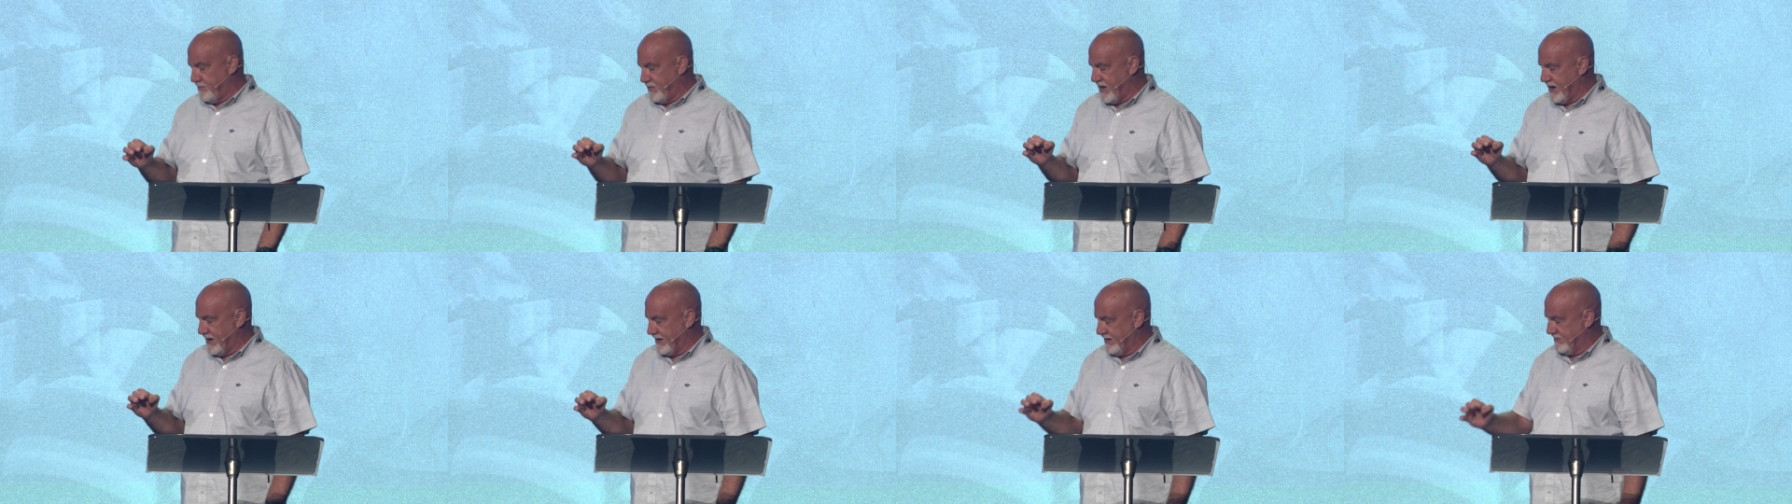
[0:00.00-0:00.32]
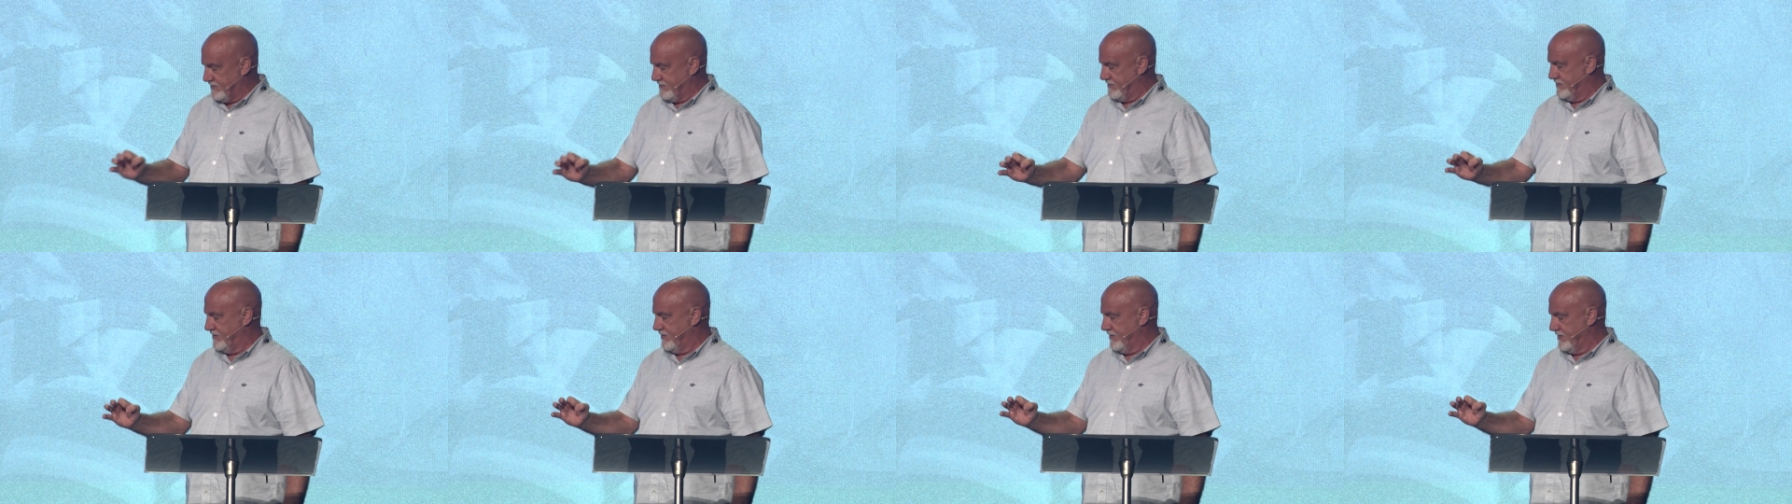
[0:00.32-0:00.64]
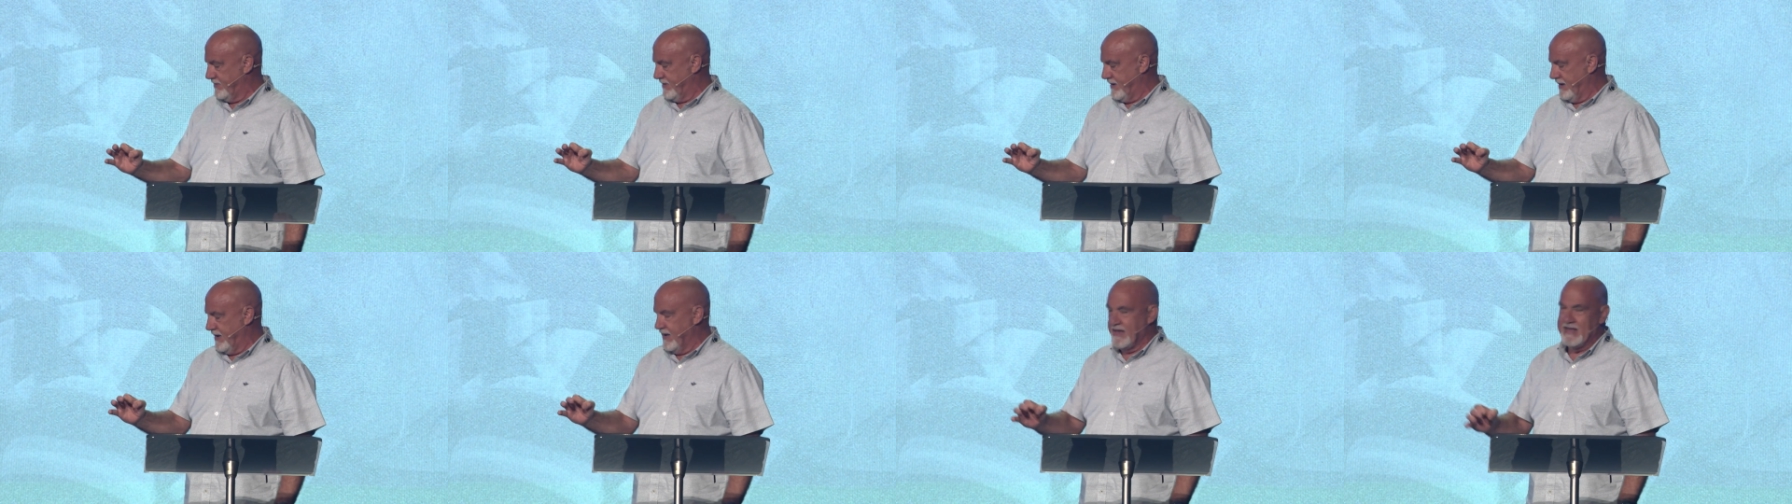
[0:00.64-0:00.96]
like,
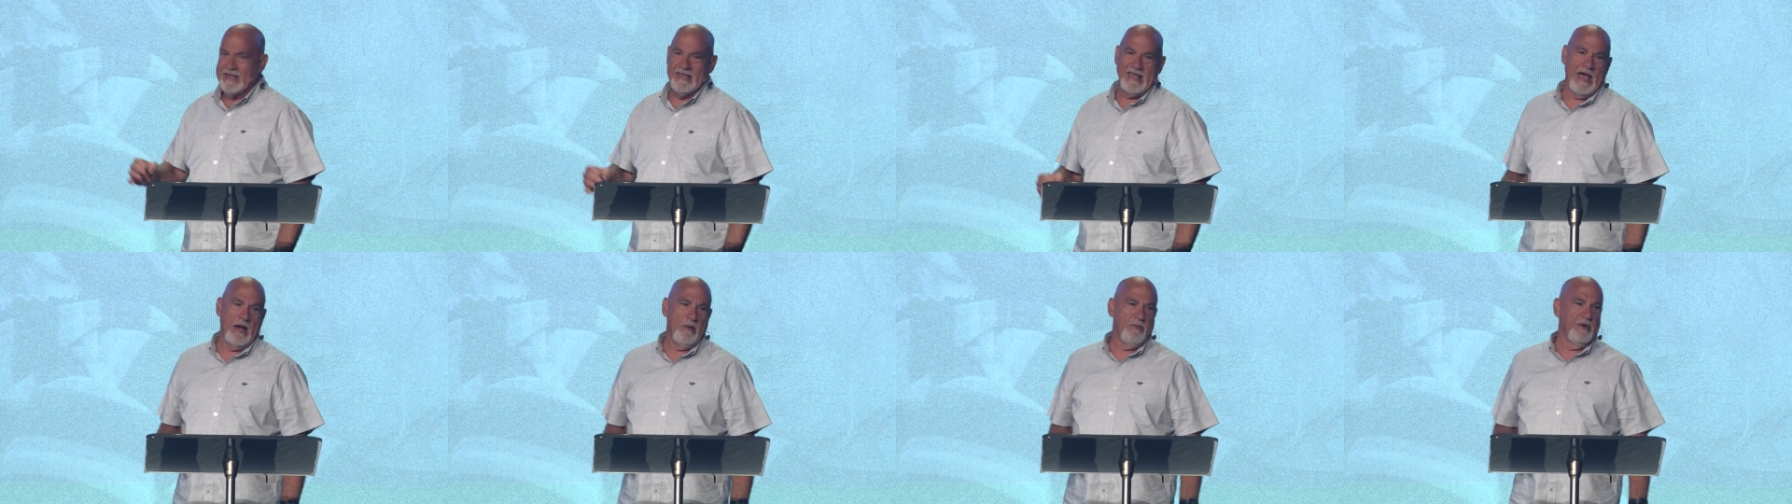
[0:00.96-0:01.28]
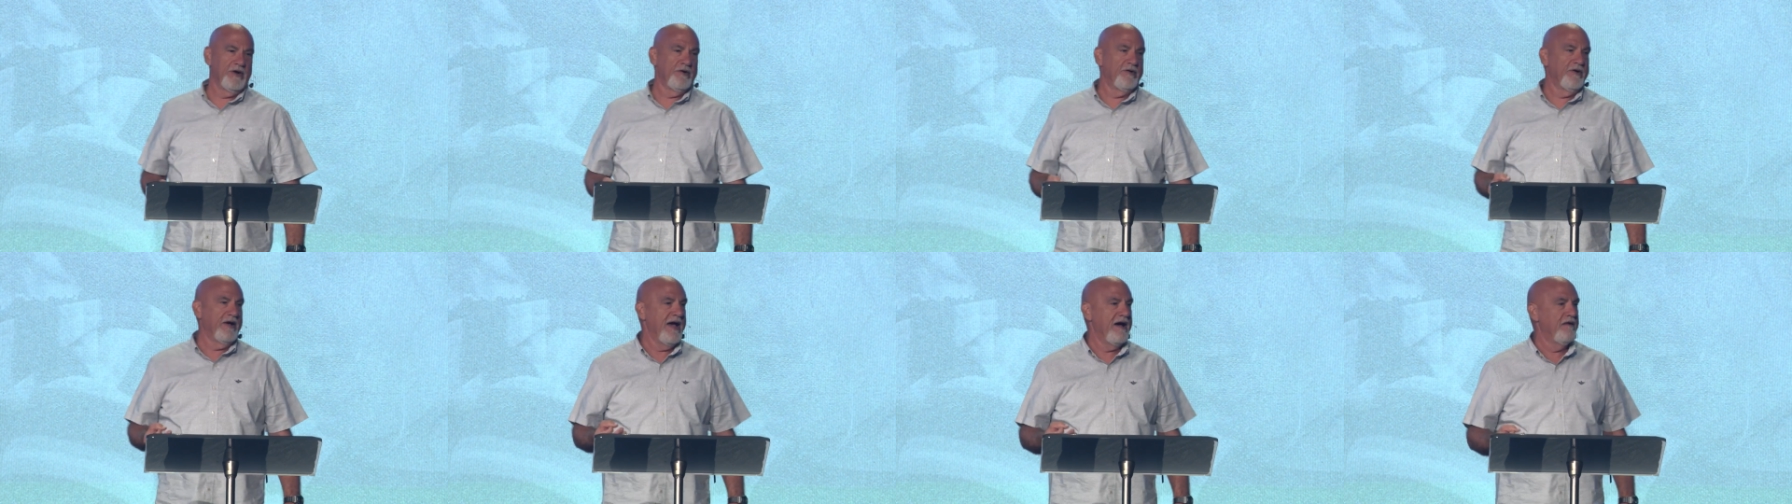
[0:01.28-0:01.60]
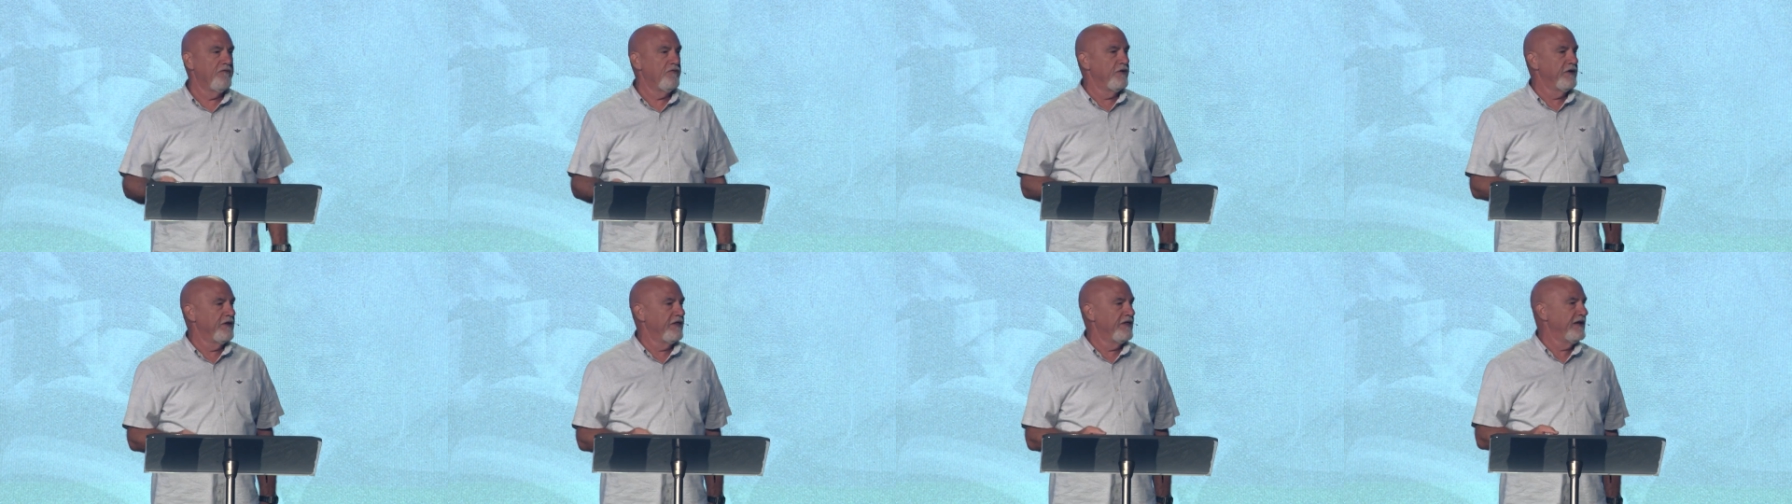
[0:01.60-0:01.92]
yeah, we don't have
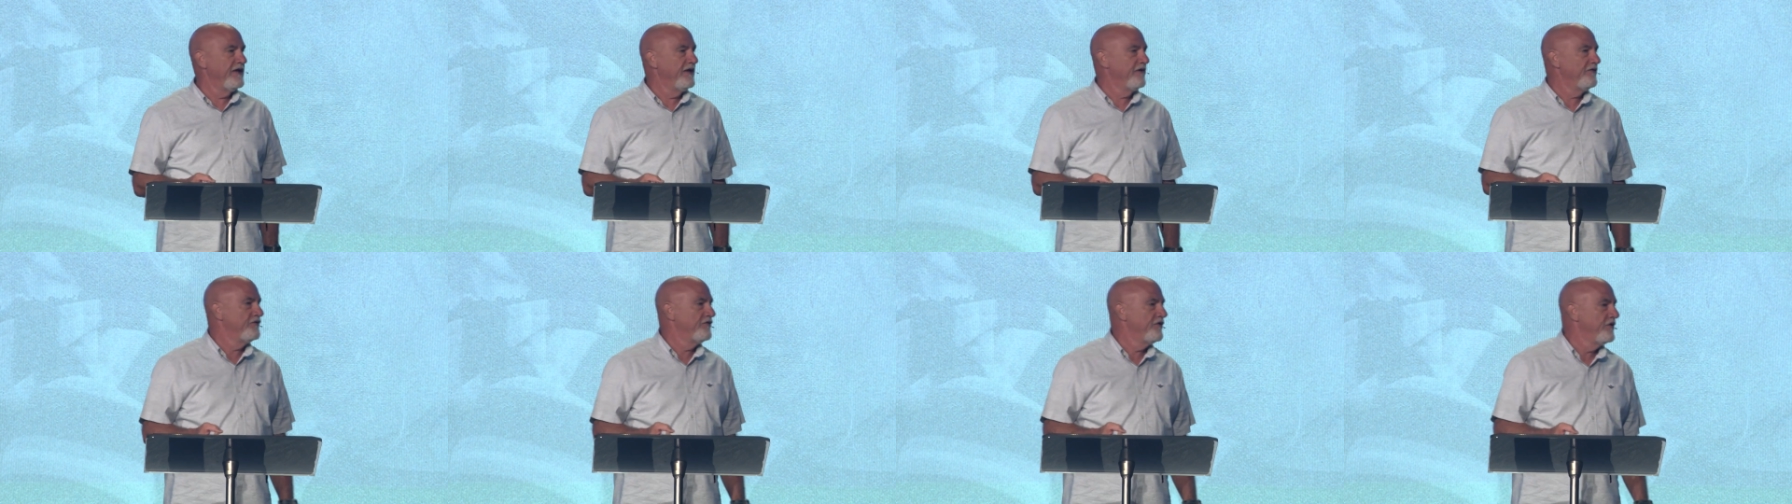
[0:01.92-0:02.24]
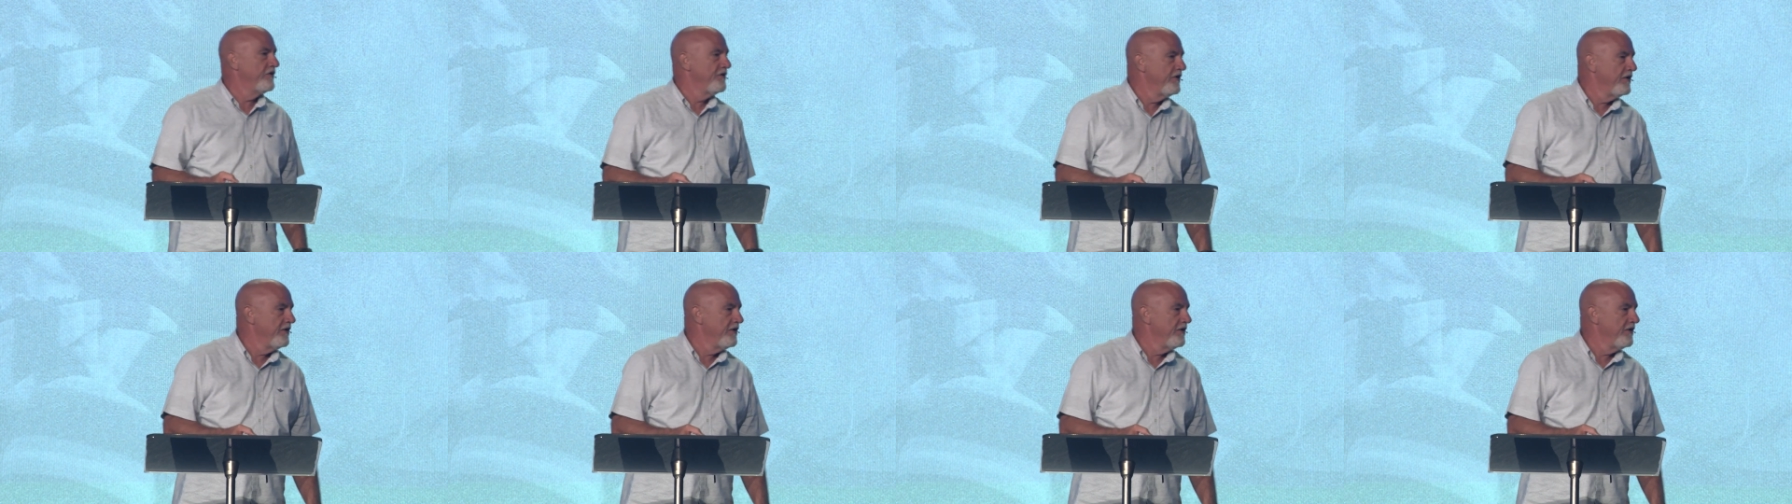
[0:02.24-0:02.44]
one of these.